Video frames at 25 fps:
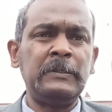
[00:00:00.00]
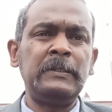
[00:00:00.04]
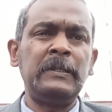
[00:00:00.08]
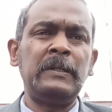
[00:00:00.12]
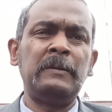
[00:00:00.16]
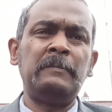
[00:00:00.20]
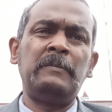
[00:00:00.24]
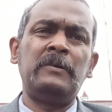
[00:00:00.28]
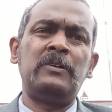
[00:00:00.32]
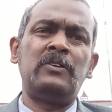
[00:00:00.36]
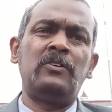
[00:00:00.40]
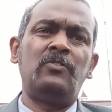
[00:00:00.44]

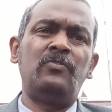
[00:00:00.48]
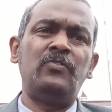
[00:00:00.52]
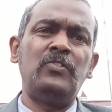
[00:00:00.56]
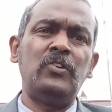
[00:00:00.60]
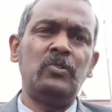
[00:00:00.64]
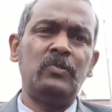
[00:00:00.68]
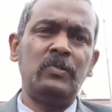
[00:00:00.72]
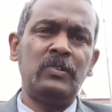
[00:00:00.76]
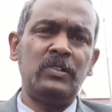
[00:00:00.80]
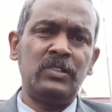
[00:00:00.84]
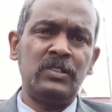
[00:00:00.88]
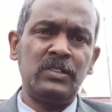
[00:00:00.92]
number of
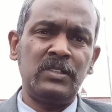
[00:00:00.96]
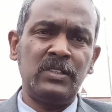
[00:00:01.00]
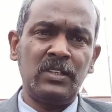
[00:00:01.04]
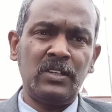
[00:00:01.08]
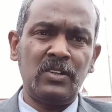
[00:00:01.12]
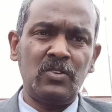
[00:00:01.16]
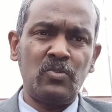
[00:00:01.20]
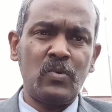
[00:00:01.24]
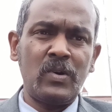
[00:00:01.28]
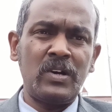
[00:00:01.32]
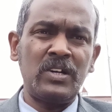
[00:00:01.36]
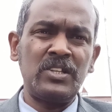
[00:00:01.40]
viewers
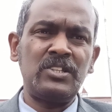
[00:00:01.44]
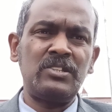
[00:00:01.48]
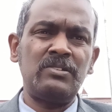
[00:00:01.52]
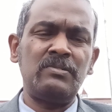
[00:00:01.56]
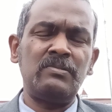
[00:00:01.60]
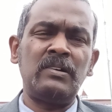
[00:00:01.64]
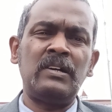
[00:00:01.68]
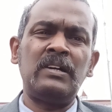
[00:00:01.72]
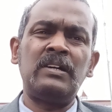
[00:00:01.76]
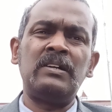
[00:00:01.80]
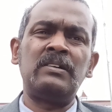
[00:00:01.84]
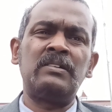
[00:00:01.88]

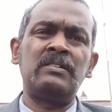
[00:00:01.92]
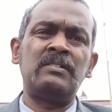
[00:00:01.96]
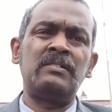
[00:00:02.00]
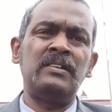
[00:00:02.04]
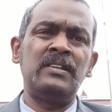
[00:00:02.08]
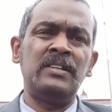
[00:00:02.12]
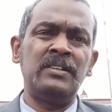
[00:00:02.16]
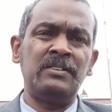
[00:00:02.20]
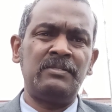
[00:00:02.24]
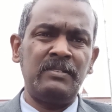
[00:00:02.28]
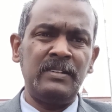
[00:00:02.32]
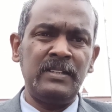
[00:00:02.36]
are
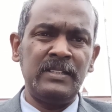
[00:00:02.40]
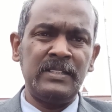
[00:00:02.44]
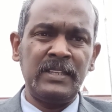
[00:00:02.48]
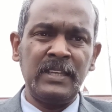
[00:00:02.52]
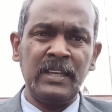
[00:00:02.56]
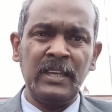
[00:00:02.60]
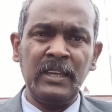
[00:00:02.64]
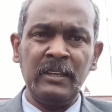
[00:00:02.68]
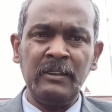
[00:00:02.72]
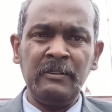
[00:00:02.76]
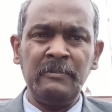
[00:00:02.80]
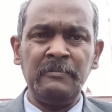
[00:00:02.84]

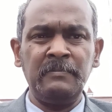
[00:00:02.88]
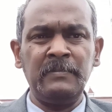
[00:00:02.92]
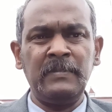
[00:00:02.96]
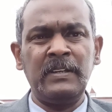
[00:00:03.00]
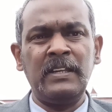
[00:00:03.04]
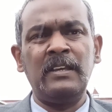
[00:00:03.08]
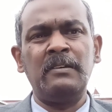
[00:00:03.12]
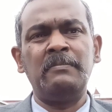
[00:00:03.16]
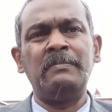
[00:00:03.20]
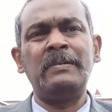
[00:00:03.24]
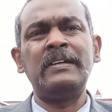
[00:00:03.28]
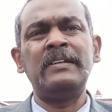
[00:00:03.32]
increasing
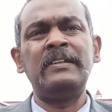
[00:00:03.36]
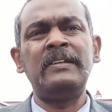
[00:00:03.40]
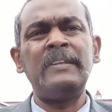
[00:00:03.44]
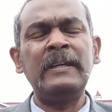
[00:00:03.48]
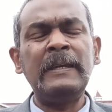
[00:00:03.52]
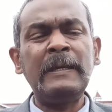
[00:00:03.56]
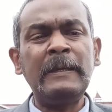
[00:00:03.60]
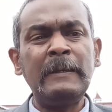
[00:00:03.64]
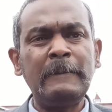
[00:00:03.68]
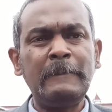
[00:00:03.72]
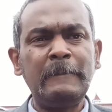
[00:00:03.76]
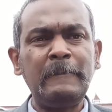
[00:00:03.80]
day by
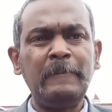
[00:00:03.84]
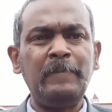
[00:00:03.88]
day.